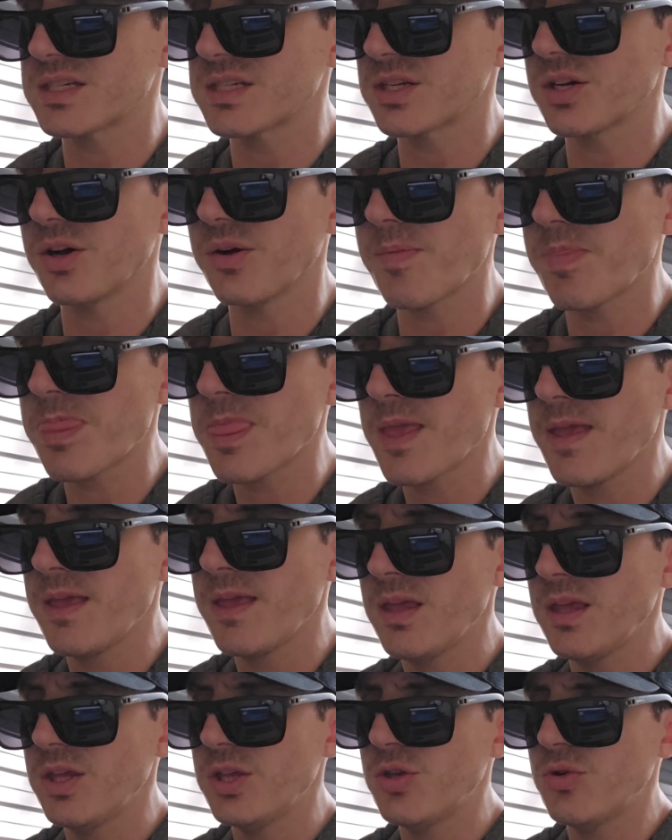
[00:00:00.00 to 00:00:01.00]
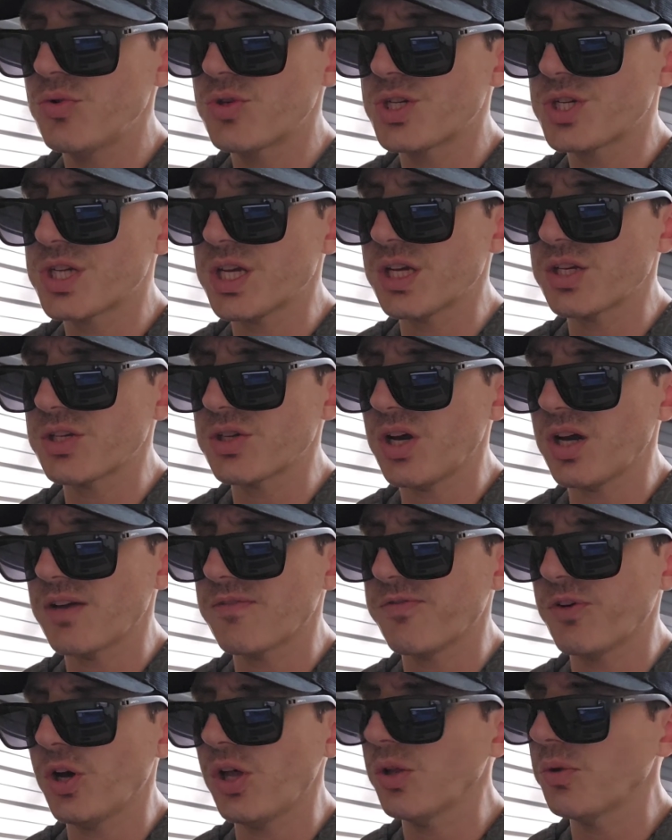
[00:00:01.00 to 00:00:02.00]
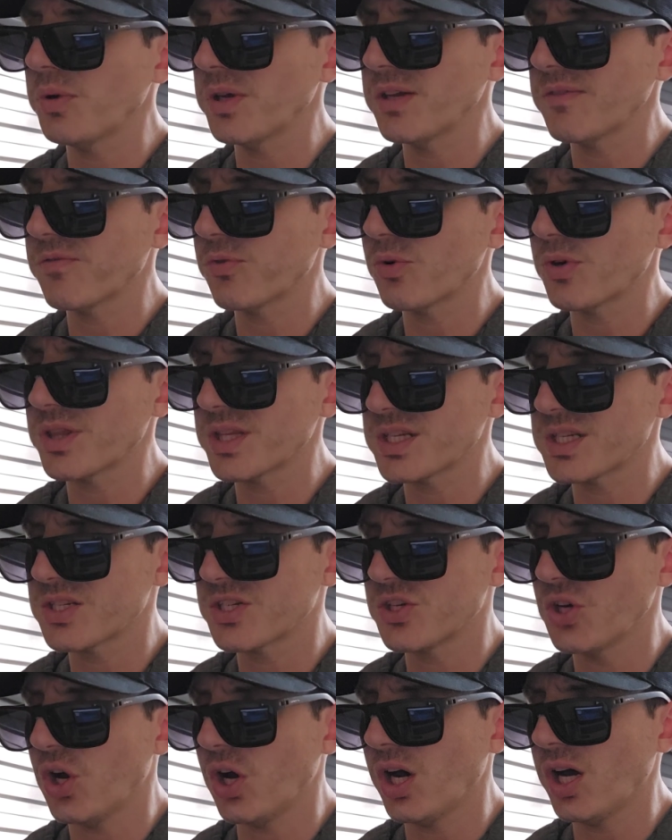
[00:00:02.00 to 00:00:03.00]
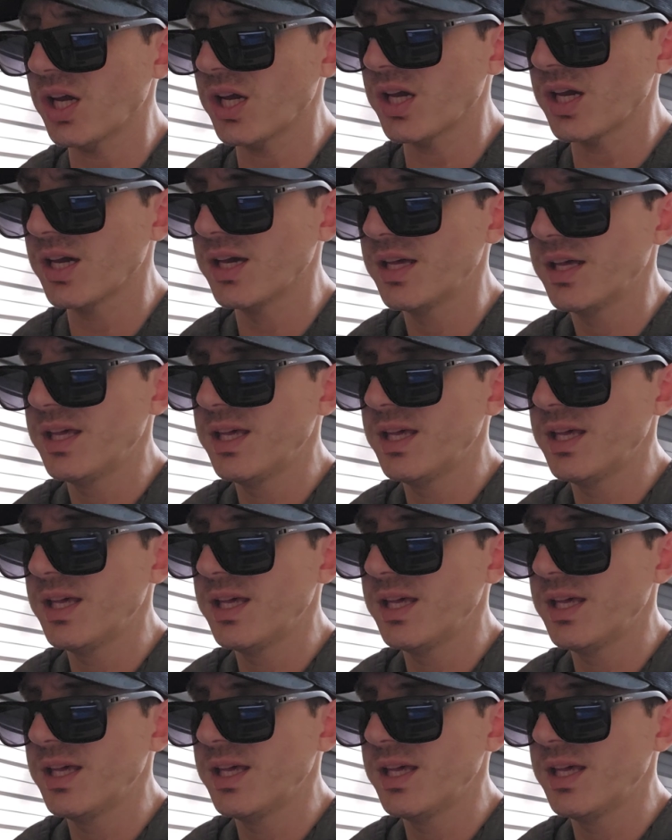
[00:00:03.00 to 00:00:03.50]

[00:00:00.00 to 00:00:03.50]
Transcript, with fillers: So huge TikTok following for this dog.